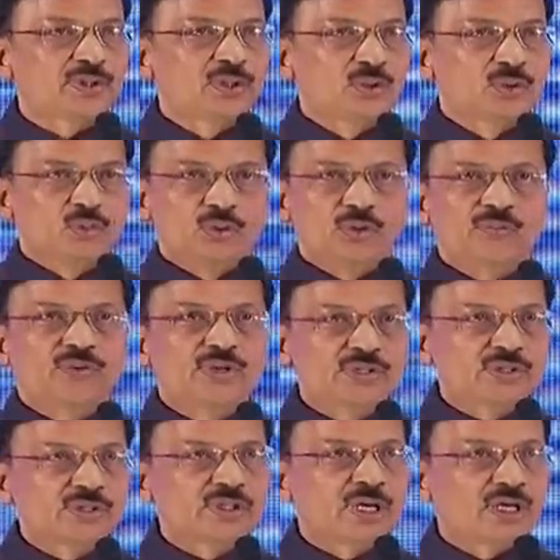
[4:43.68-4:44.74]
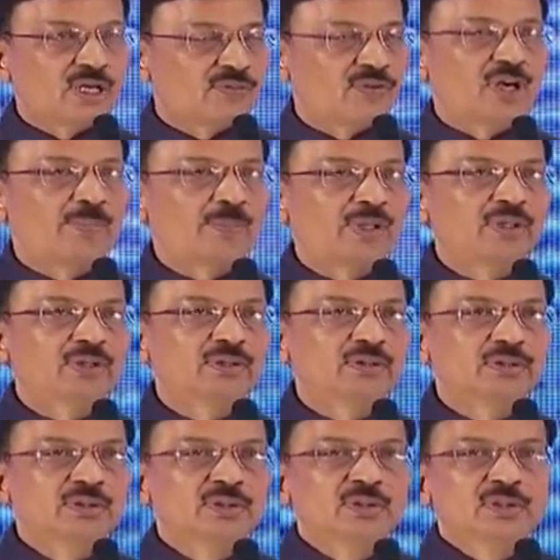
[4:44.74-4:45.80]
who are facing and developing
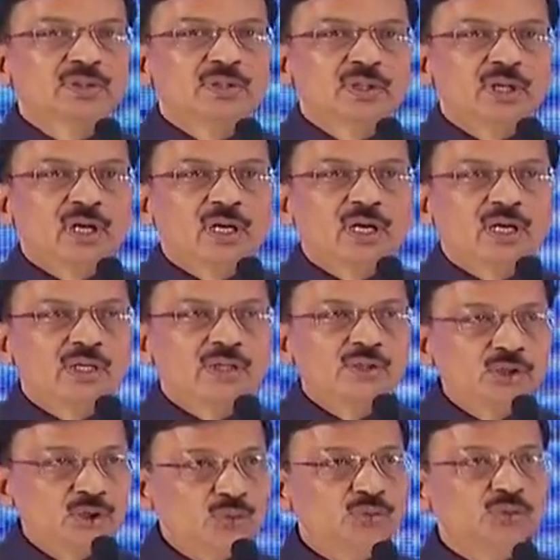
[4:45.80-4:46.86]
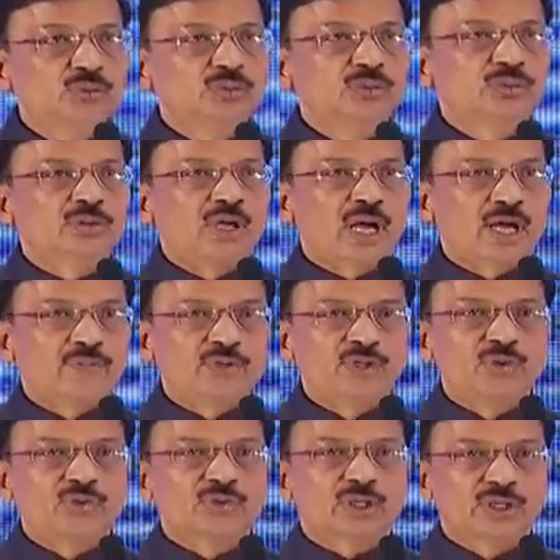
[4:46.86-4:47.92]
new
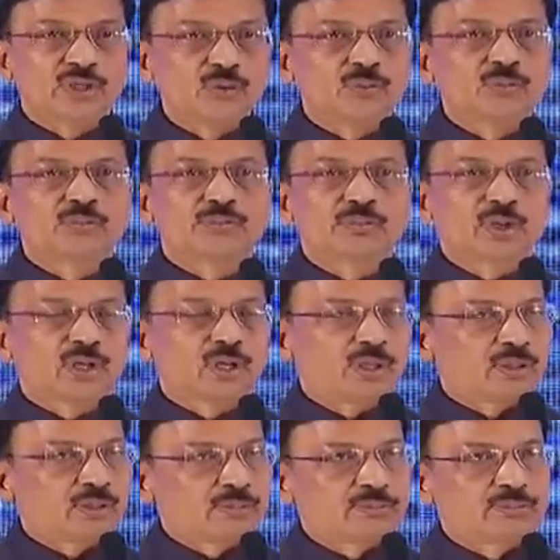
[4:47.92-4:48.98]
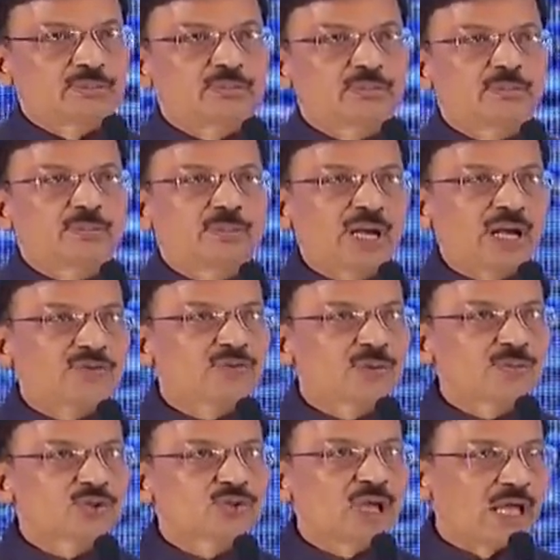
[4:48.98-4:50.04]
avenues and new
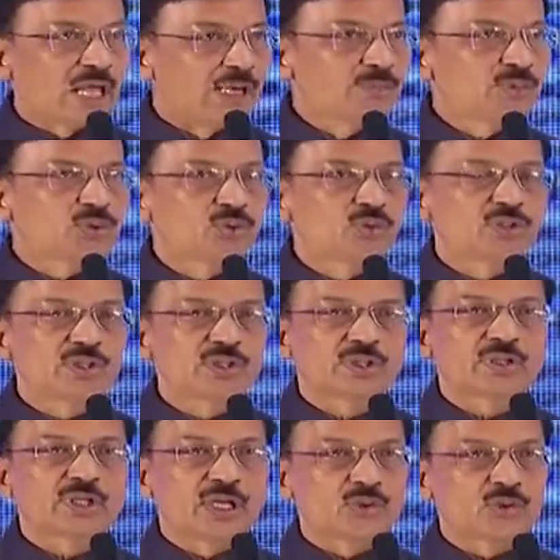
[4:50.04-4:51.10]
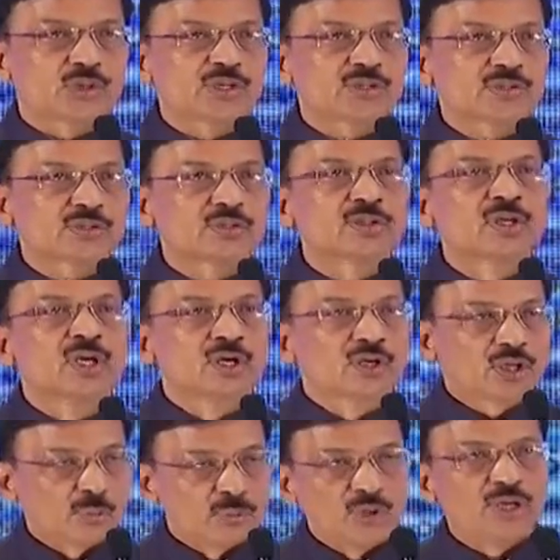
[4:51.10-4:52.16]
platforms to help students and the education
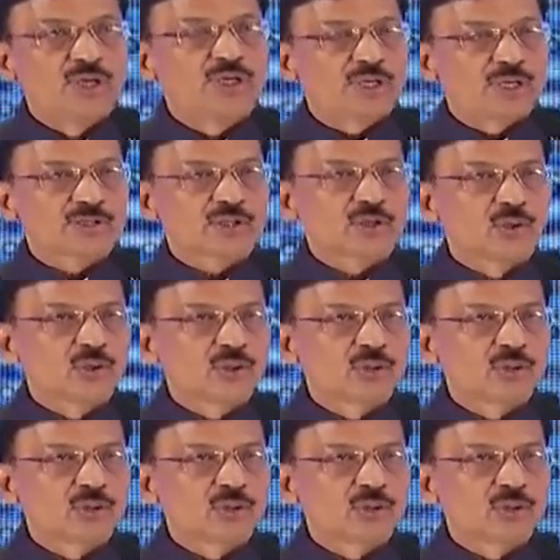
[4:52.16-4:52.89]
community as a whole.